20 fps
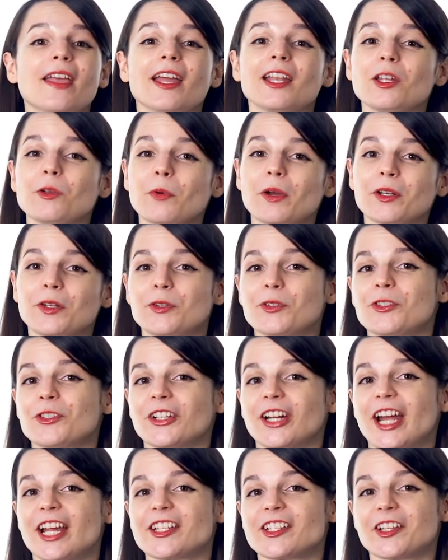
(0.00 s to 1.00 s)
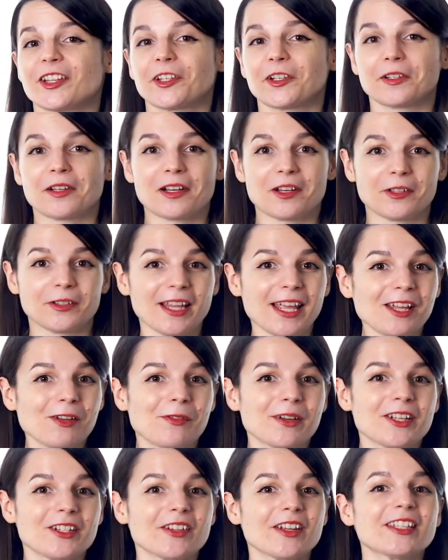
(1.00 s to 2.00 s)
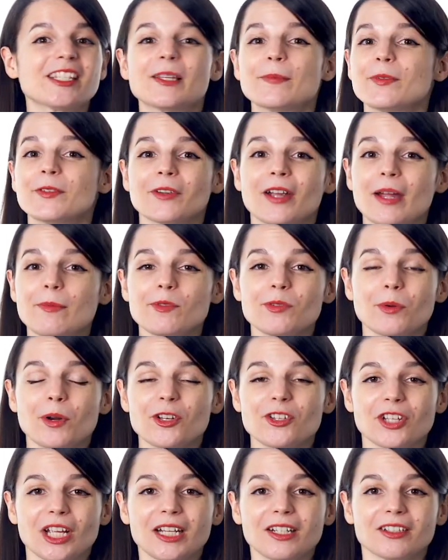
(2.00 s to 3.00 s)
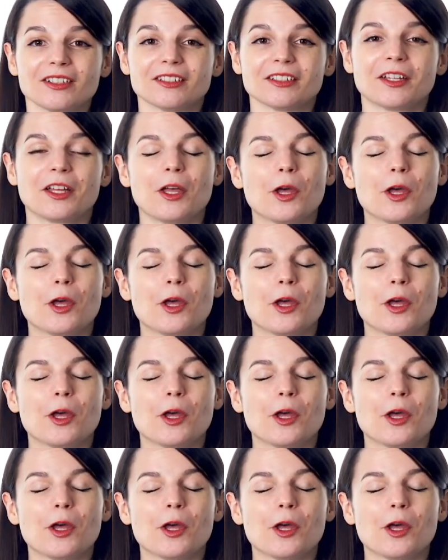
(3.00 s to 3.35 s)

anyone who's trying to learn a new language, and subscribe to our channel.